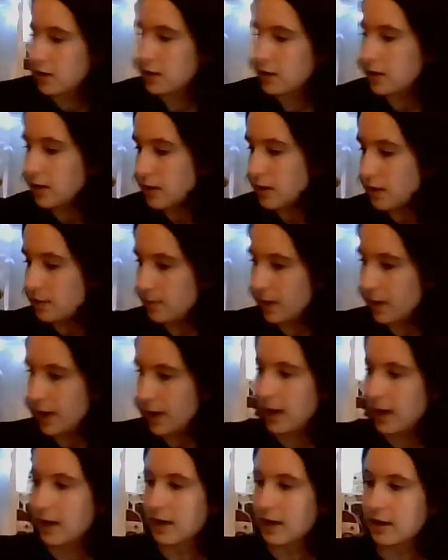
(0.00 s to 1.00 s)
I
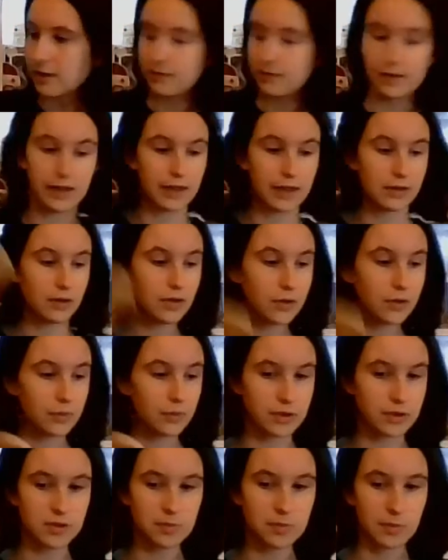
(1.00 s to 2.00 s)
have another
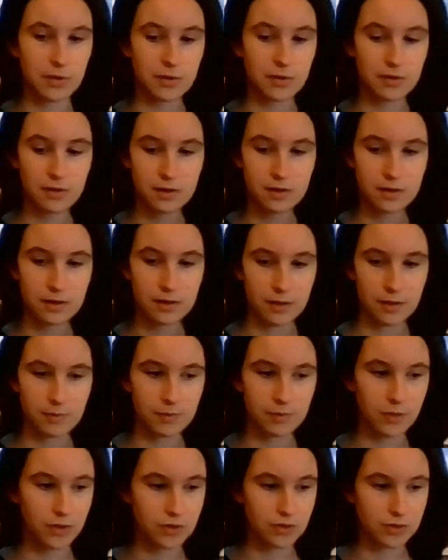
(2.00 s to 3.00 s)
wooden spoon.
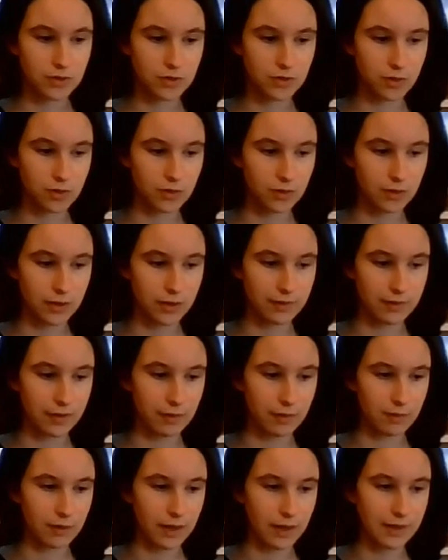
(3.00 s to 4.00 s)
I'm not sure if
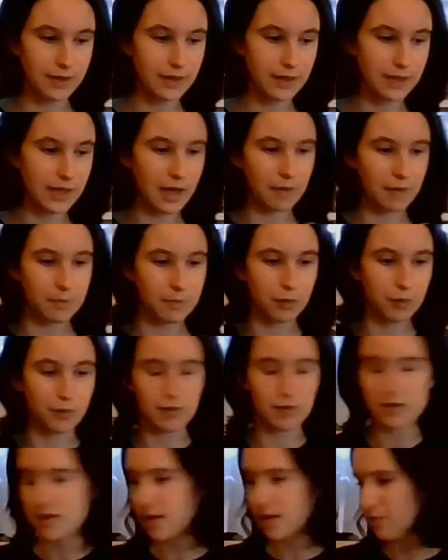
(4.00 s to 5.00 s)
they were, I think they are both
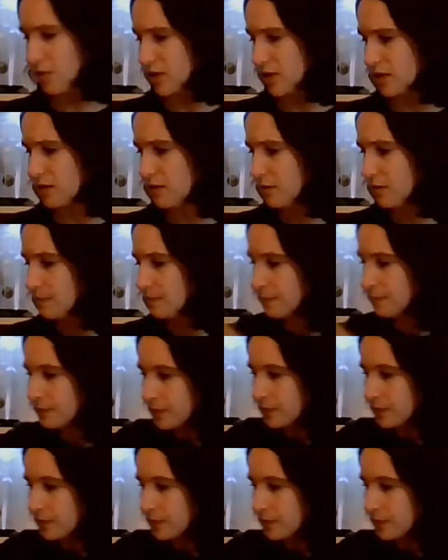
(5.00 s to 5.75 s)
for the same present.